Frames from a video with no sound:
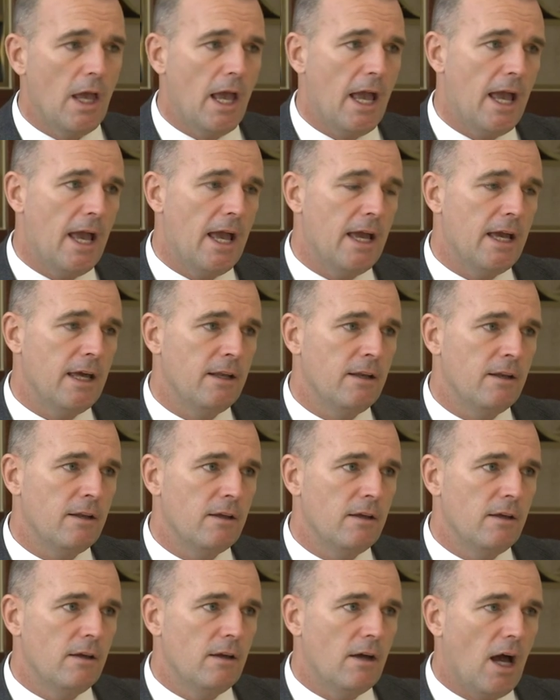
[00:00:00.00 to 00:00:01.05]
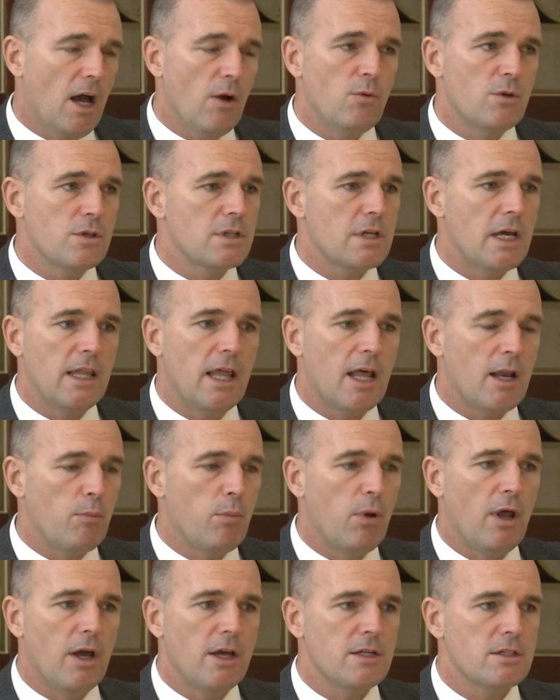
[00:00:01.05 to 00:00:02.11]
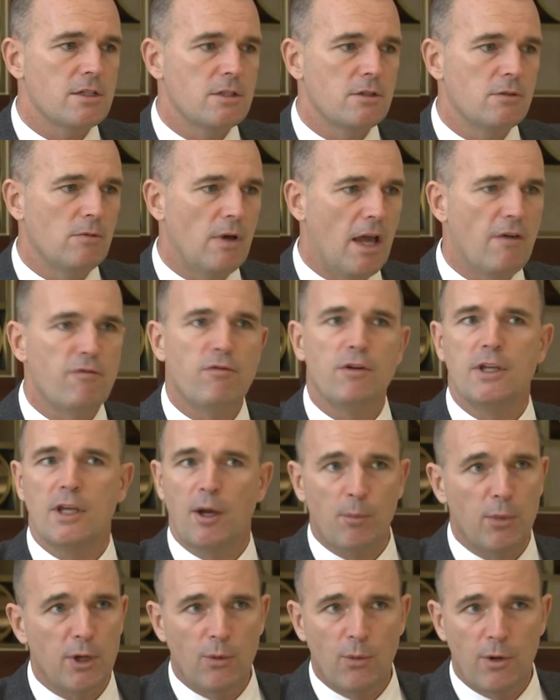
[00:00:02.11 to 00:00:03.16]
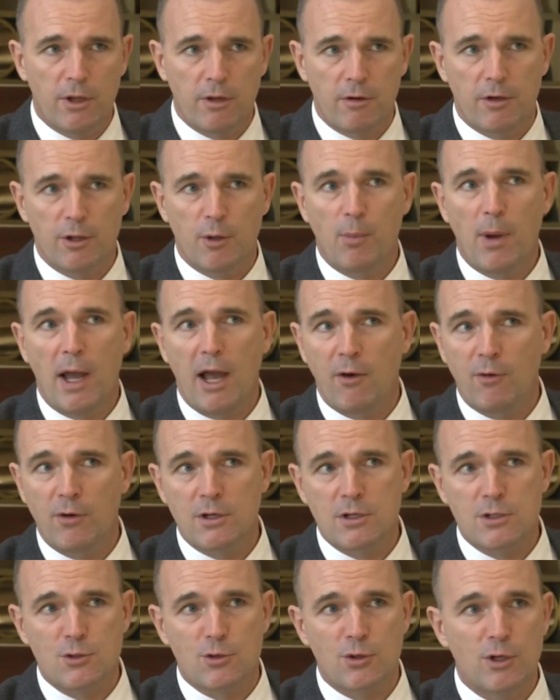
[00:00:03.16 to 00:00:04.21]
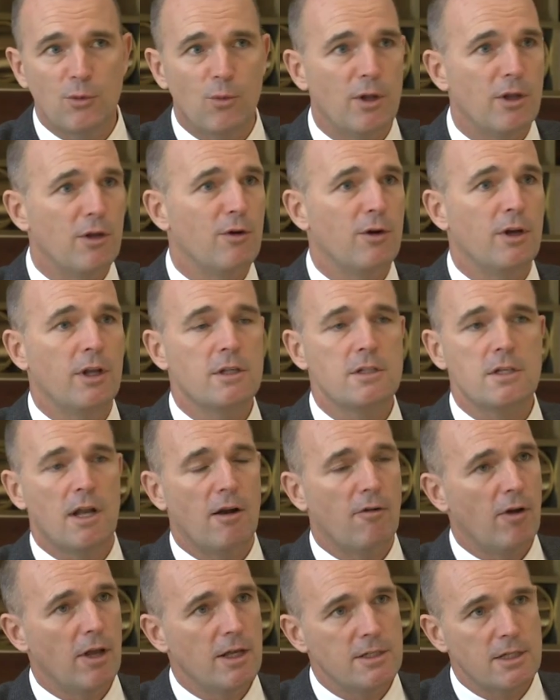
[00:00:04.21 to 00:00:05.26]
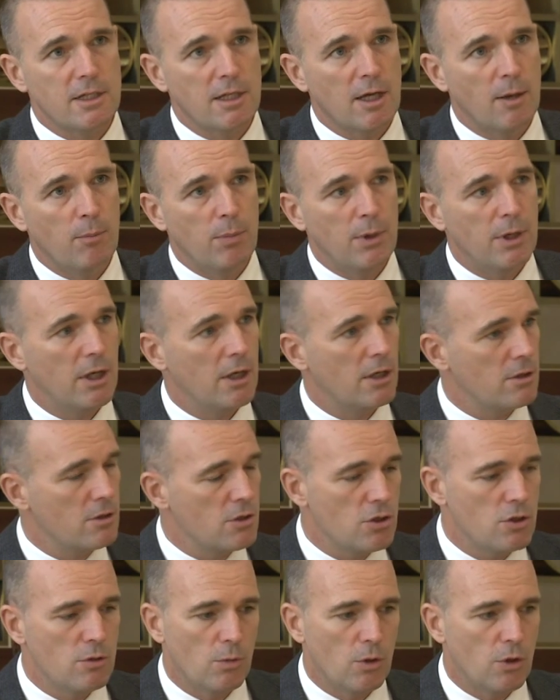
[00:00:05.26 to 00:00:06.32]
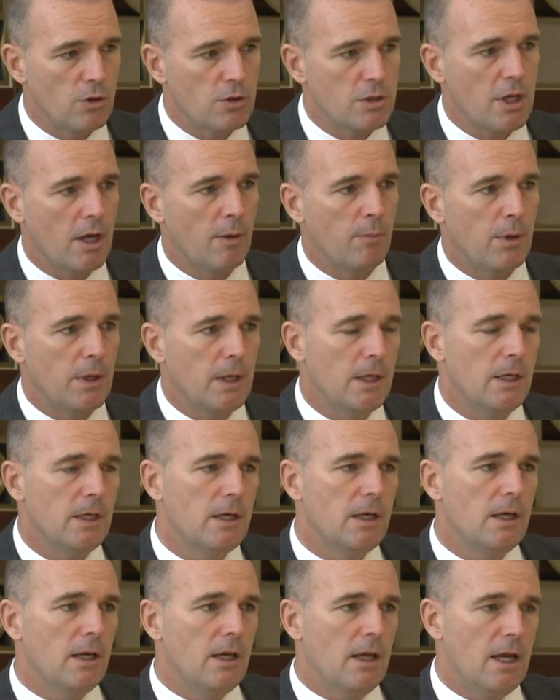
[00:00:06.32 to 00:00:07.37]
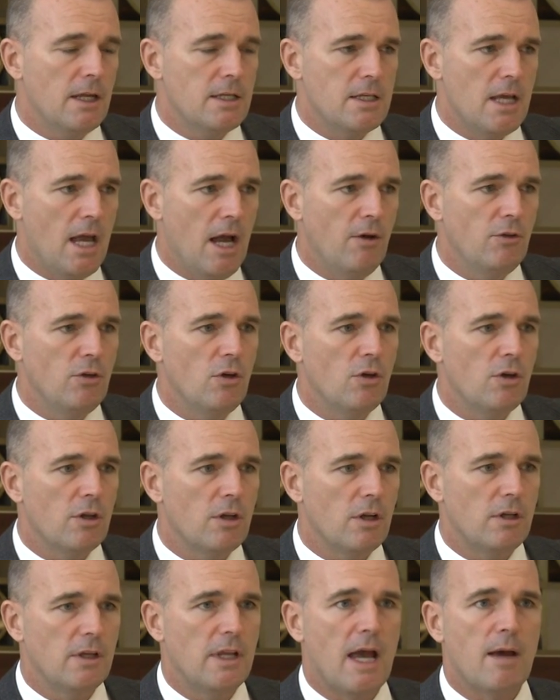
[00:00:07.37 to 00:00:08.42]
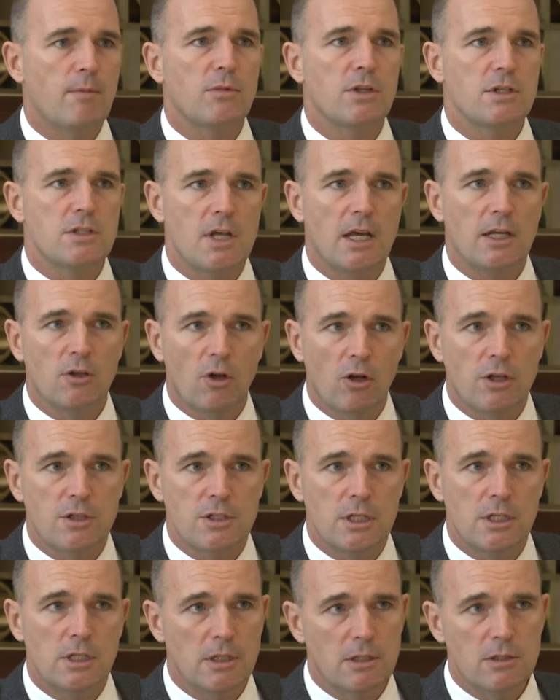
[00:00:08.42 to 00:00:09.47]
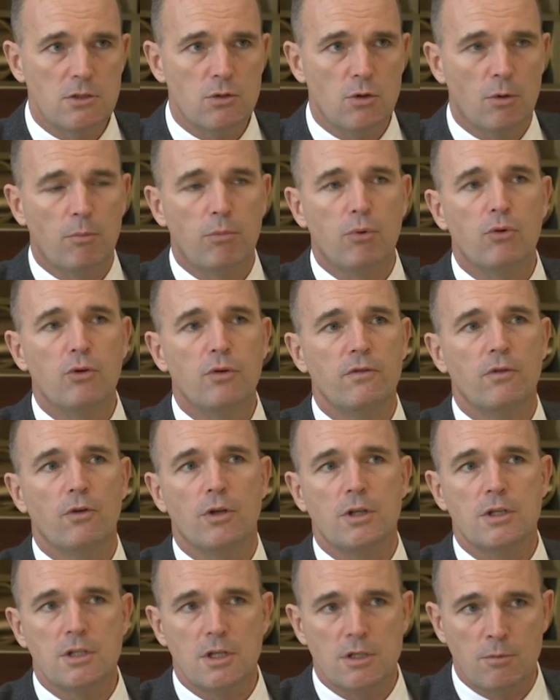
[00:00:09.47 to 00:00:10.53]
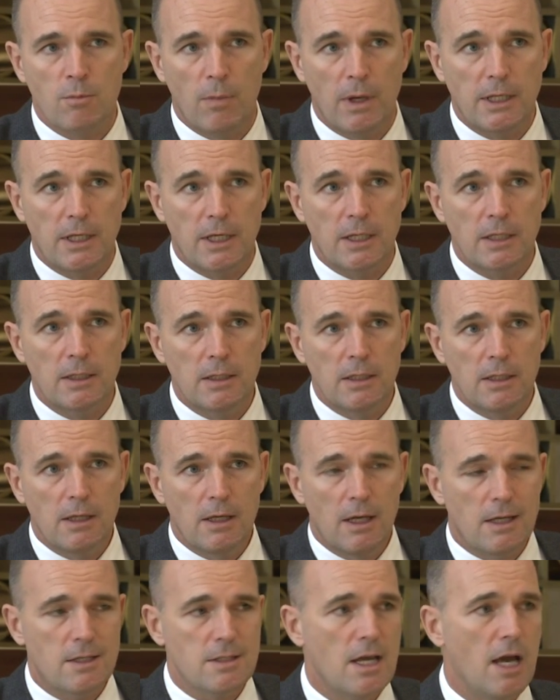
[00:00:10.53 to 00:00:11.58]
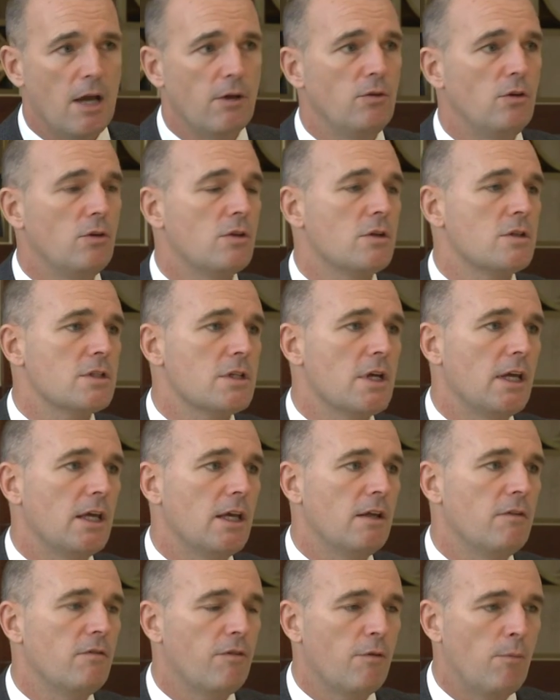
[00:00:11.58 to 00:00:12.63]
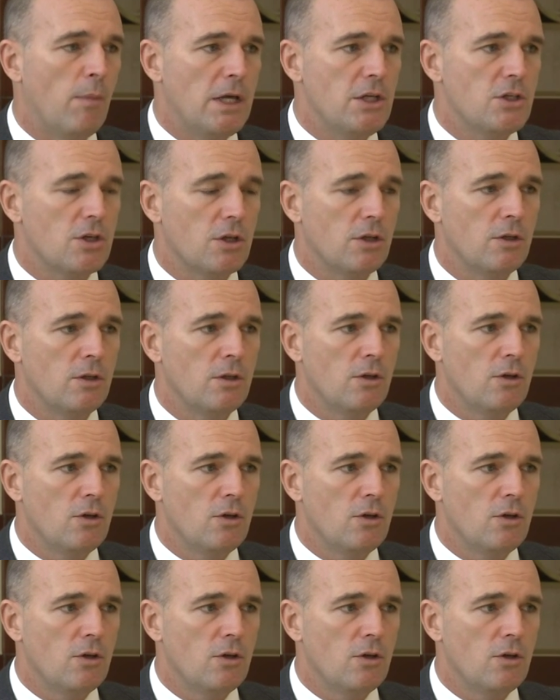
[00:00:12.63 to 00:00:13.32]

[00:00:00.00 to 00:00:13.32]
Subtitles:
And I would say that applies to every company, whether you're in the power industry, whether you're an internet-related company, a consumer goods company. It's how you can adapt the technology to improve your decision-making. It's how you can take information